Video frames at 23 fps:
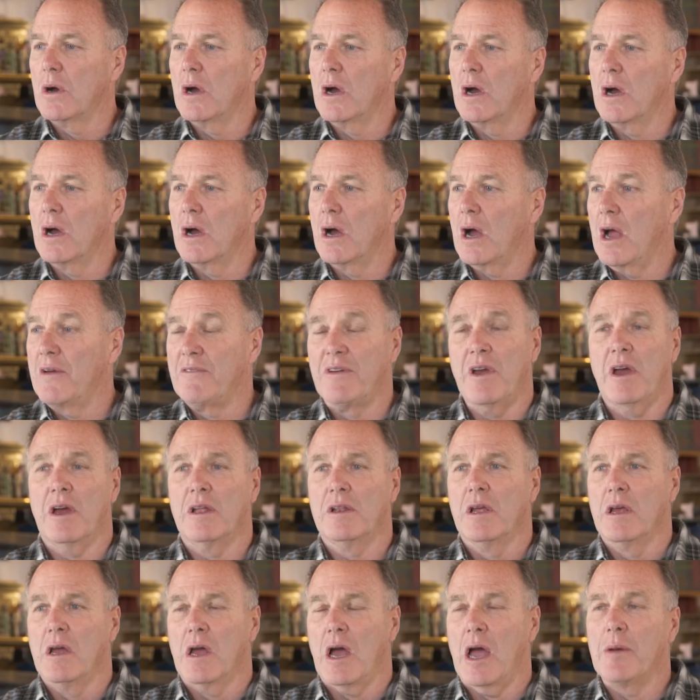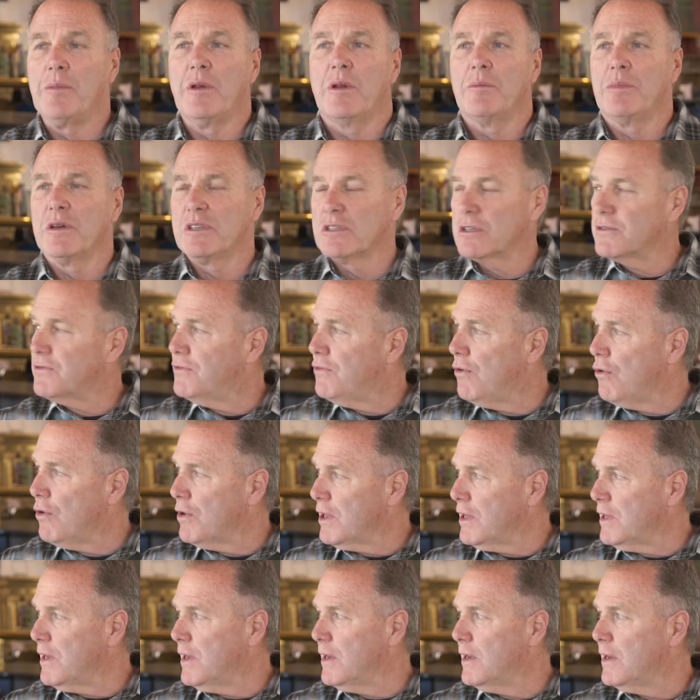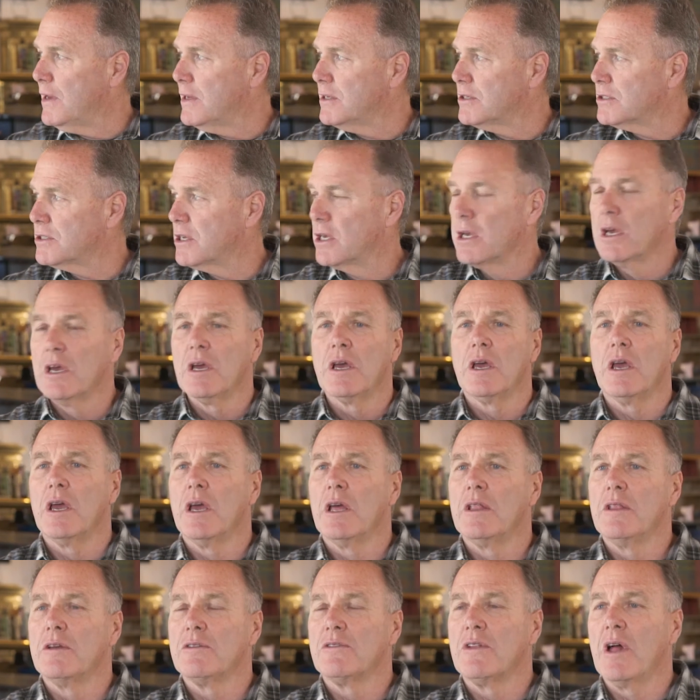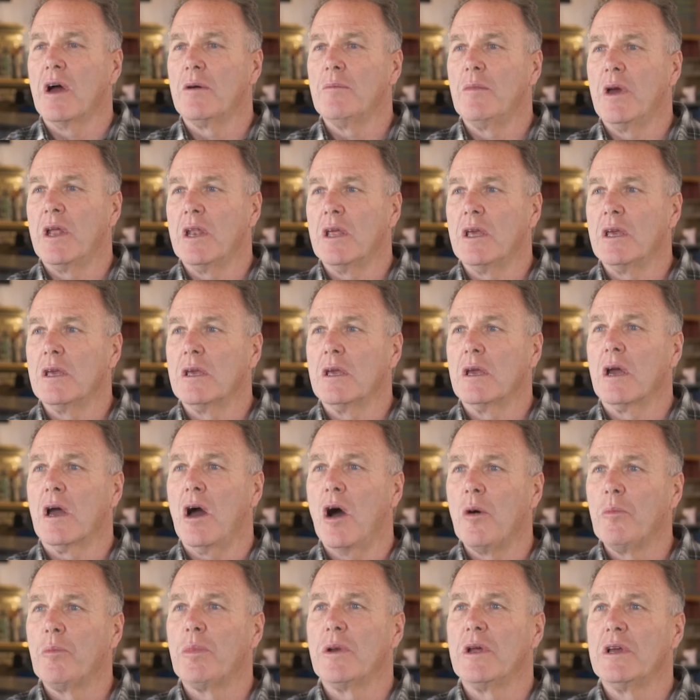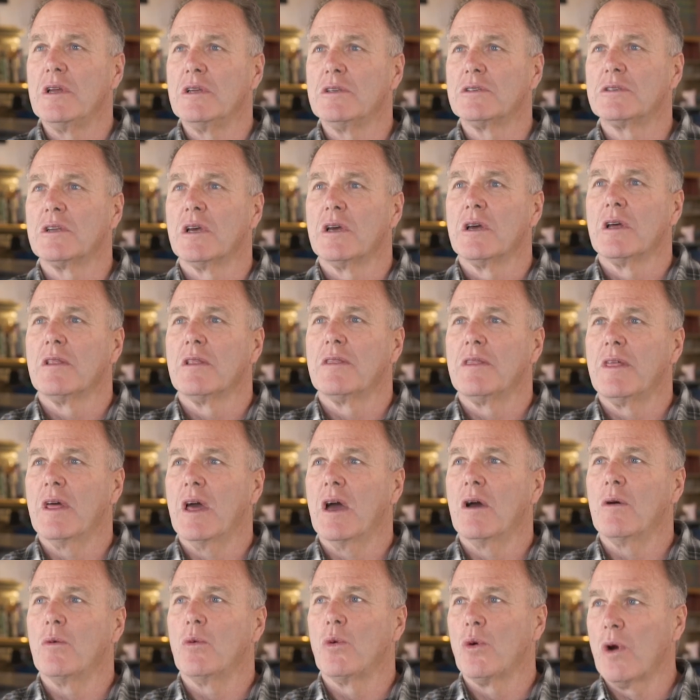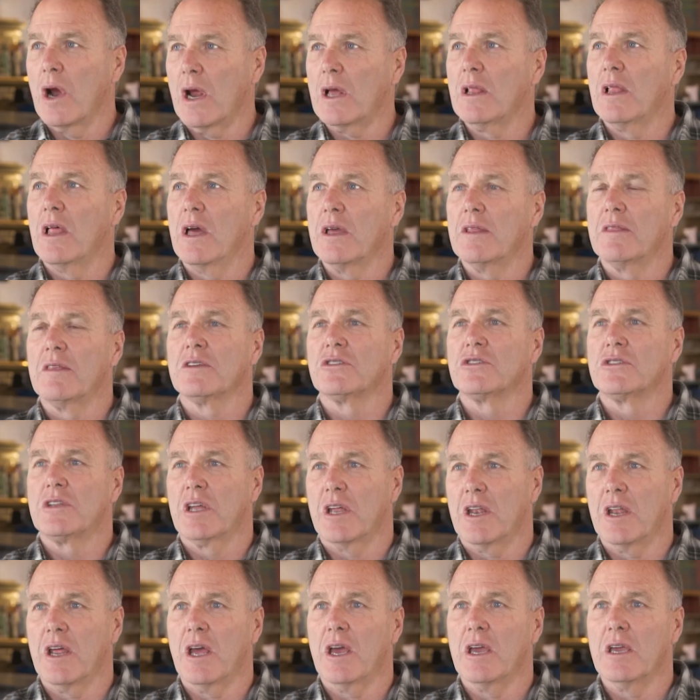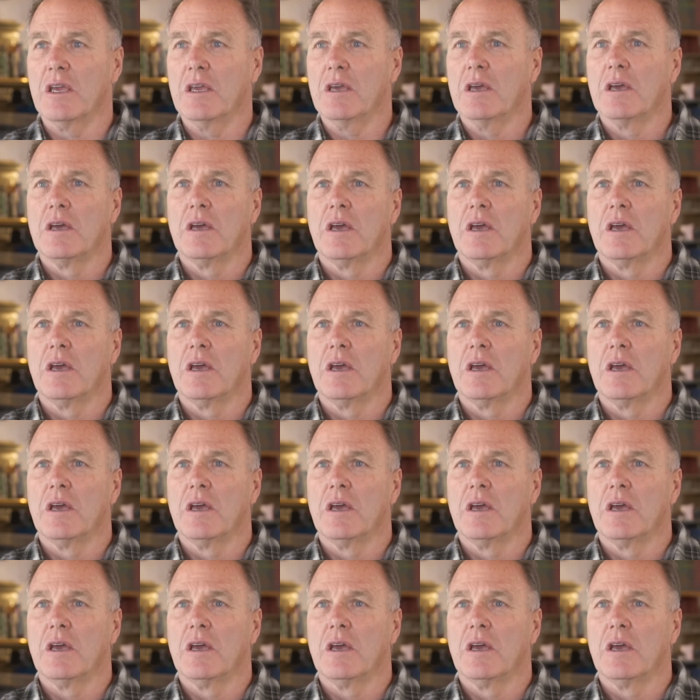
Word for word: I've been in business 40 years, and there's not many companies that work like this today.